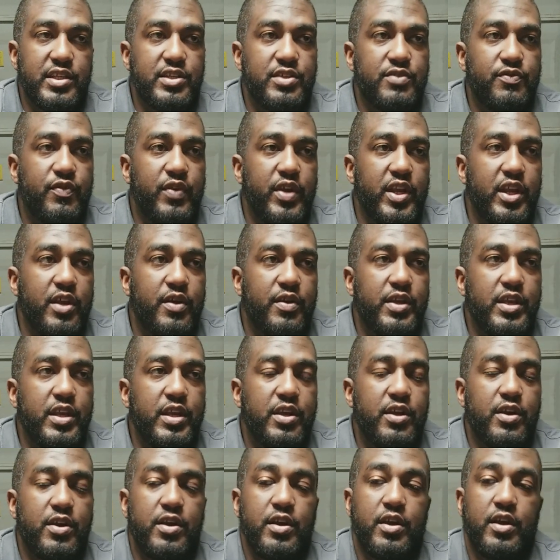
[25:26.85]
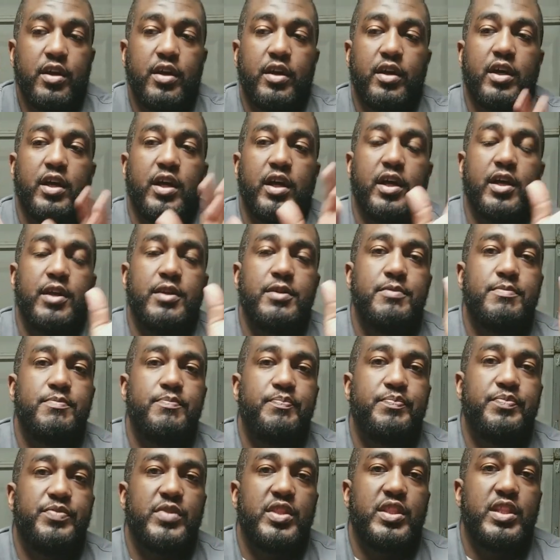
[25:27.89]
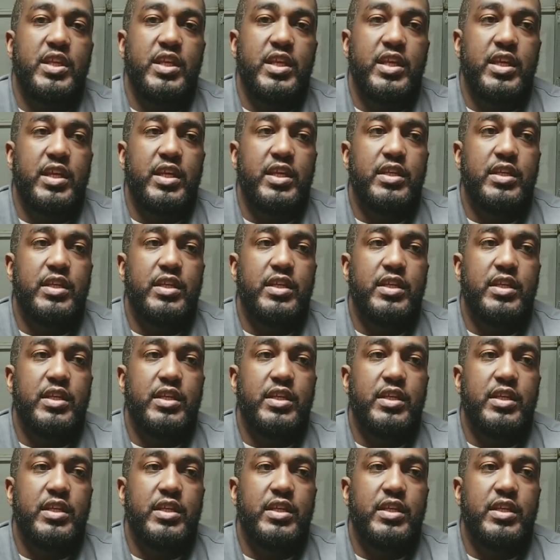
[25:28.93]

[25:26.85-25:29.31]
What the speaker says: you guys this video here on